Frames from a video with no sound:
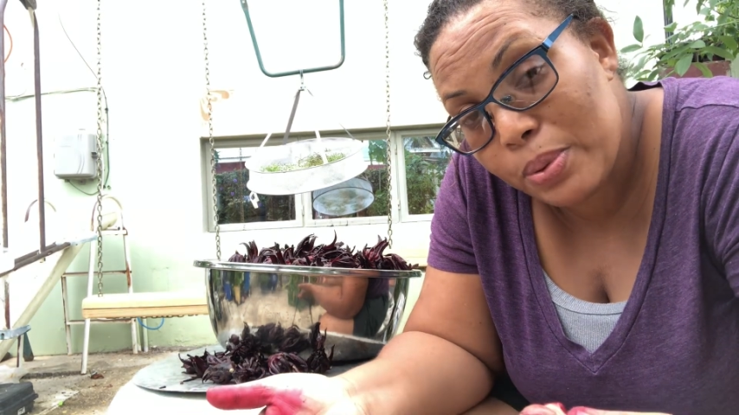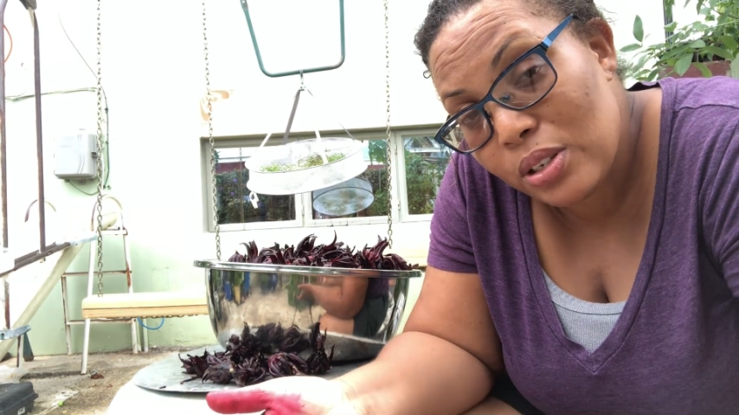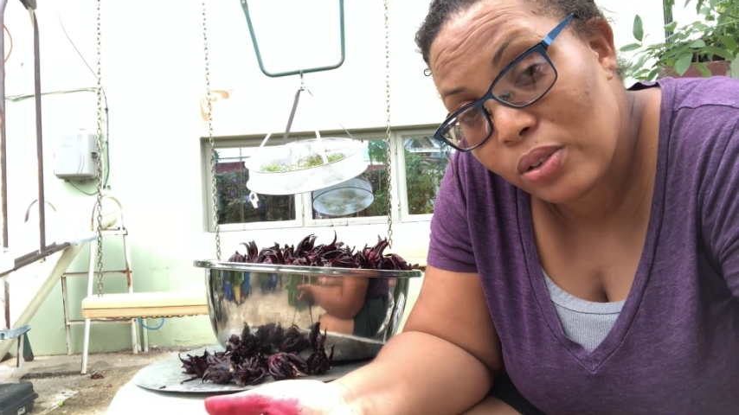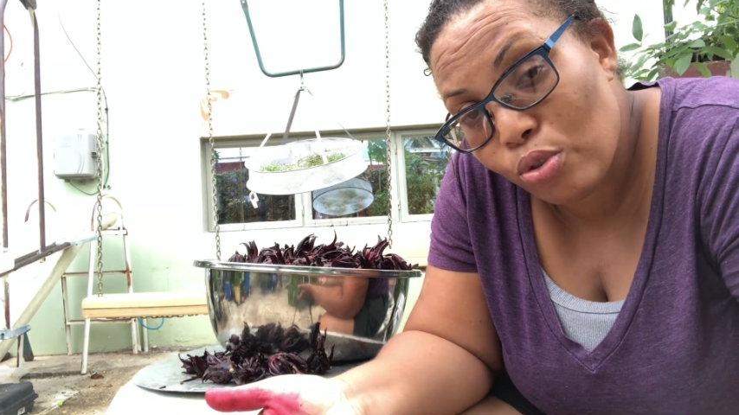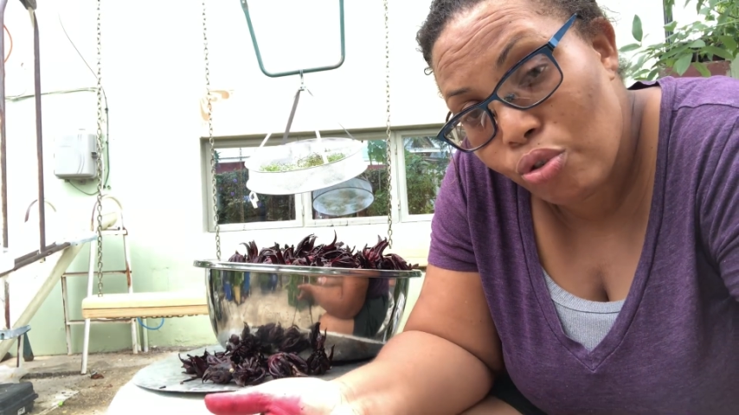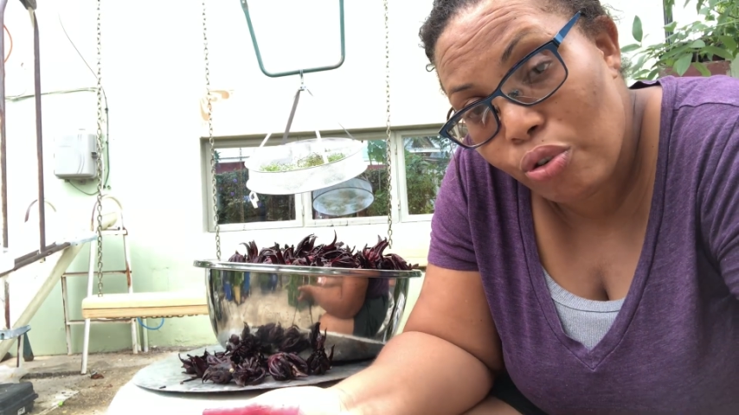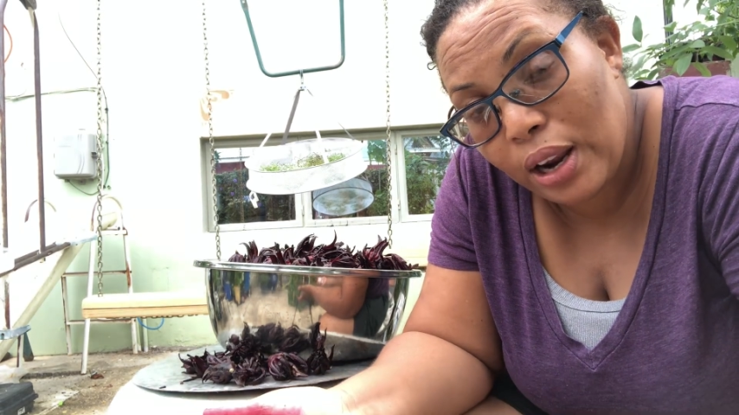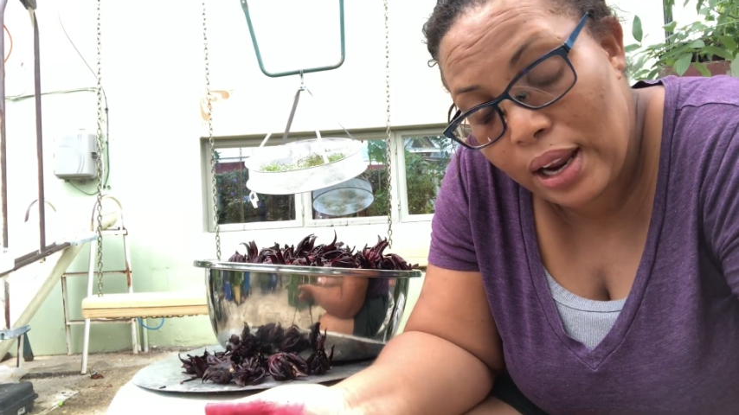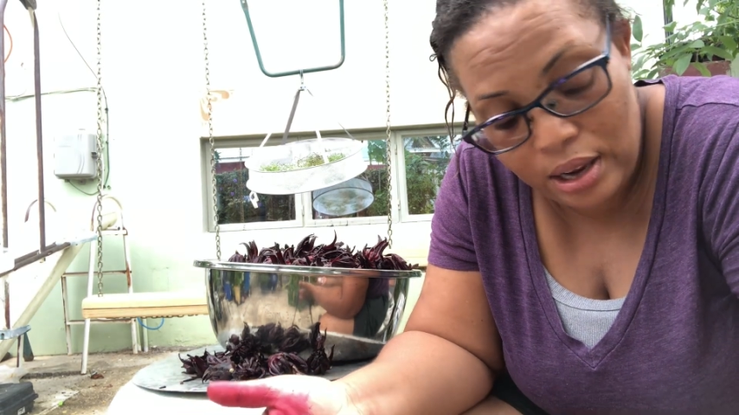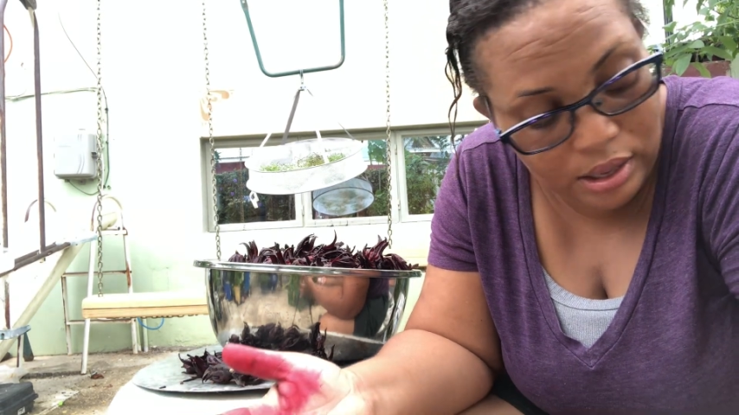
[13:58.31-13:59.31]
piece of
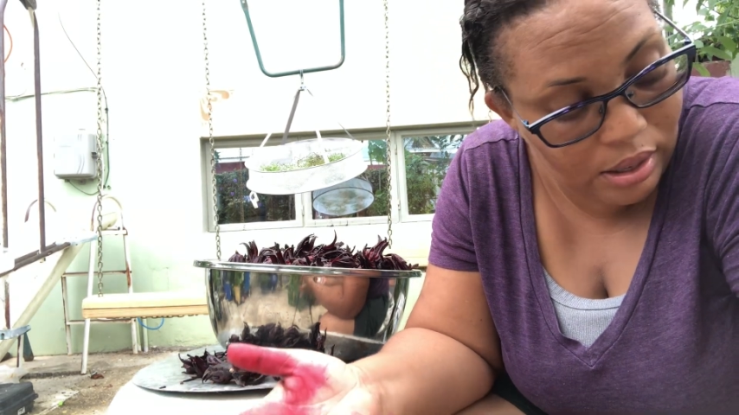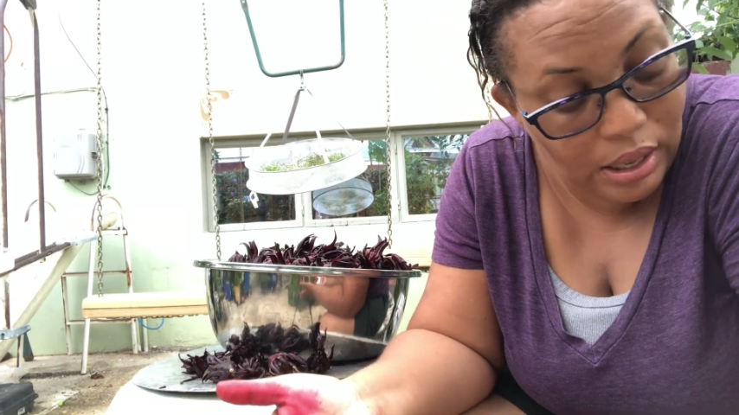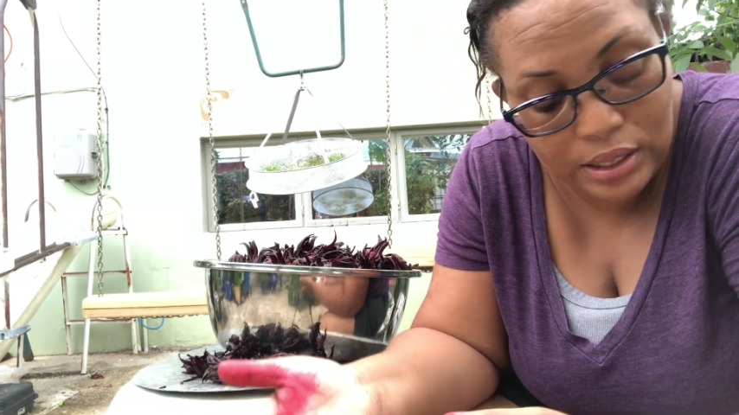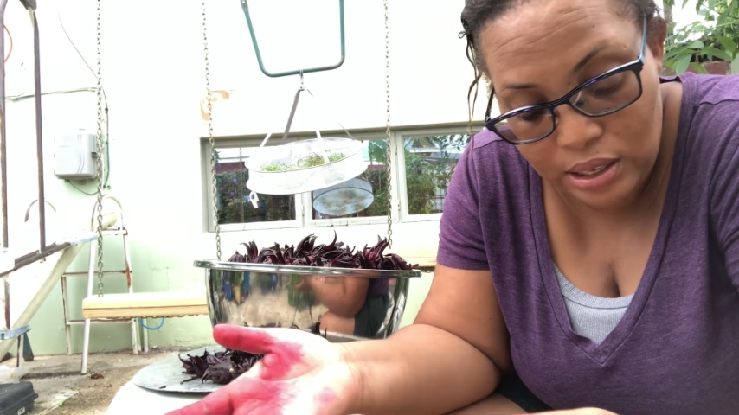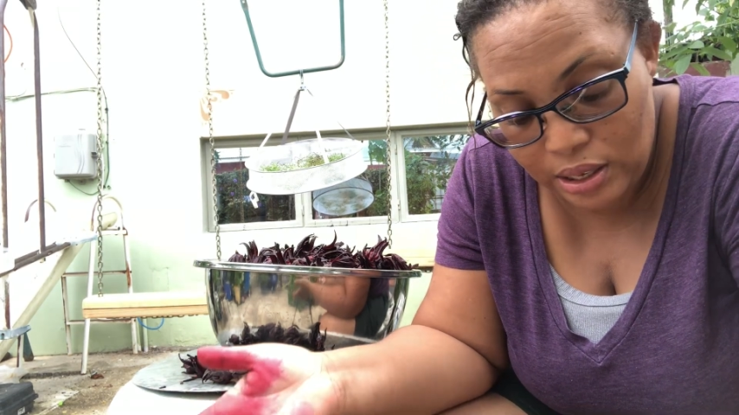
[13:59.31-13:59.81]
tray. I think